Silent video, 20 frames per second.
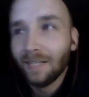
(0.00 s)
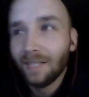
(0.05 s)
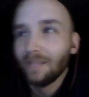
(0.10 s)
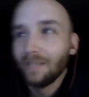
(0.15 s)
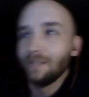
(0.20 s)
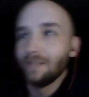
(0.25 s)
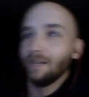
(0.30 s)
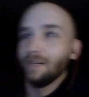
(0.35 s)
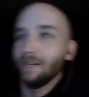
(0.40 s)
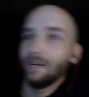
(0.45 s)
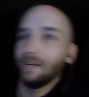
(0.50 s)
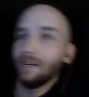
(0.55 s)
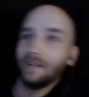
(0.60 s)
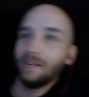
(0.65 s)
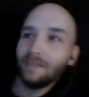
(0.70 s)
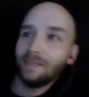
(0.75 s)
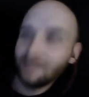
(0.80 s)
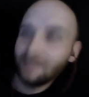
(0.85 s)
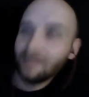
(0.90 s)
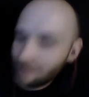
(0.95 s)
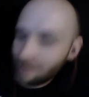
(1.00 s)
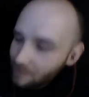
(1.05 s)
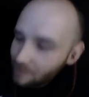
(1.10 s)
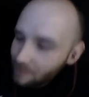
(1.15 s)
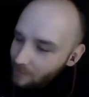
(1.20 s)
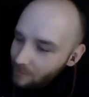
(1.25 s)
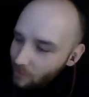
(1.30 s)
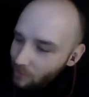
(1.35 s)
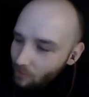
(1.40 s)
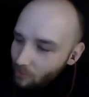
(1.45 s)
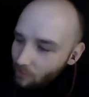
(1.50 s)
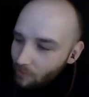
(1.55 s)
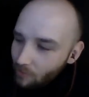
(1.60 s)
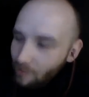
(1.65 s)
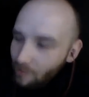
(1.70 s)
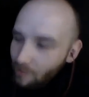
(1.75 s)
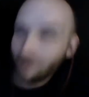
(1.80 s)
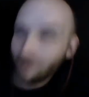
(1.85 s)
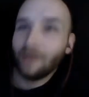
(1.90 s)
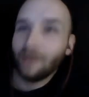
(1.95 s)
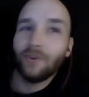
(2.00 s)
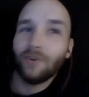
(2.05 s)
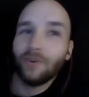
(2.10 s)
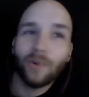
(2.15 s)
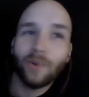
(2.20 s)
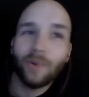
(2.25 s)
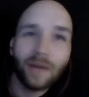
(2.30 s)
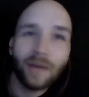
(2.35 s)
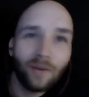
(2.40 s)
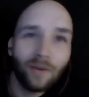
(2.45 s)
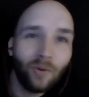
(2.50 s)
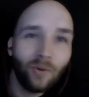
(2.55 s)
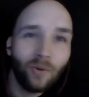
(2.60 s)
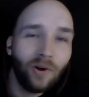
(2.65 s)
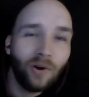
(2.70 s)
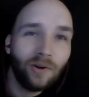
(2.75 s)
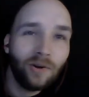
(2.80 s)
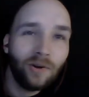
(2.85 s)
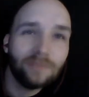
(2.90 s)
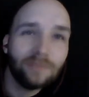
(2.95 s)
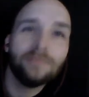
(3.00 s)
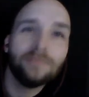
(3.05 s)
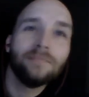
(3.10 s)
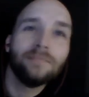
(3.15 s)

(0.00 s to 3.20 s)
Yeah. So I don't know what kind of wall.